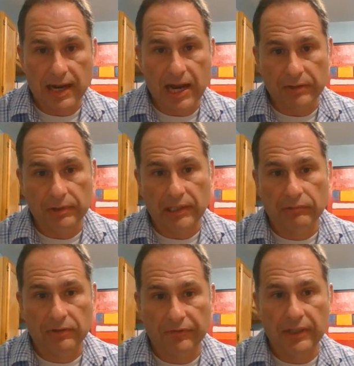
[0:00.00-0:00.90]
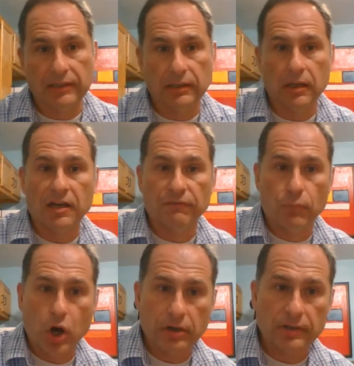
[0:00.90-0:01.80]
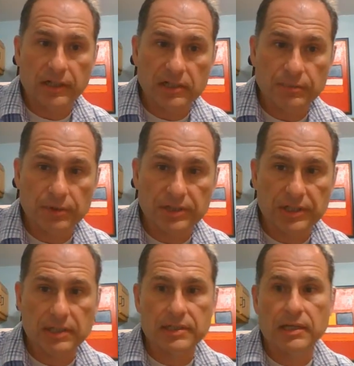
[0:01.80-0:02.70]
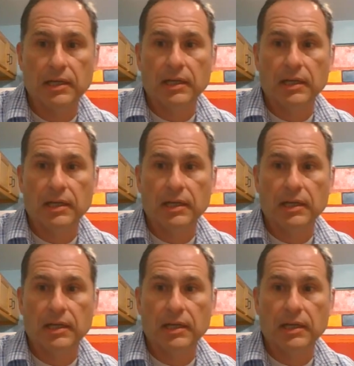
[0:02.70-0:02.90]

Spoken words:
accurately reflect a lot of modern textbooks is